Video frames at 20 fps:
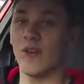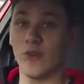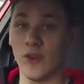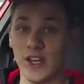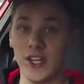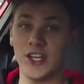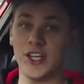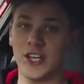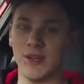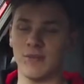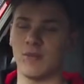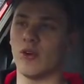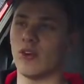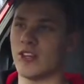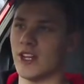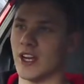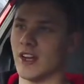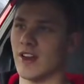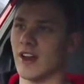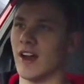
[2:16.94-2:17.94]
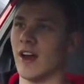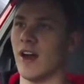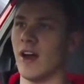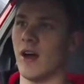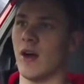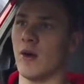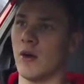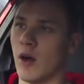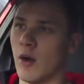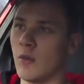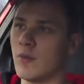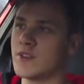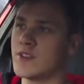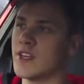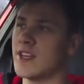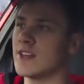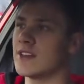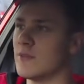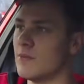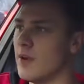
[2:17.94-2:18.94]
really cheap project car. I'll
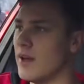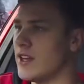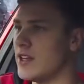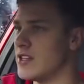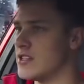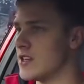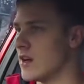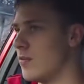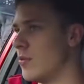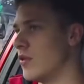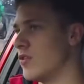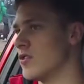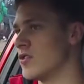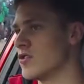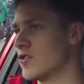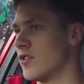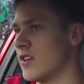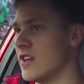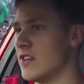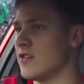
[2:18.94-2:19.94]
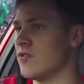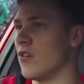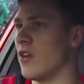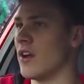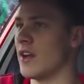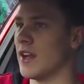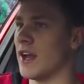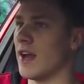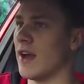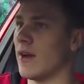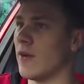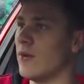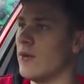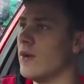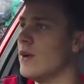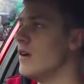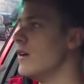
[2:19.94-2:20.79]
stick some pictures up on the screens right now.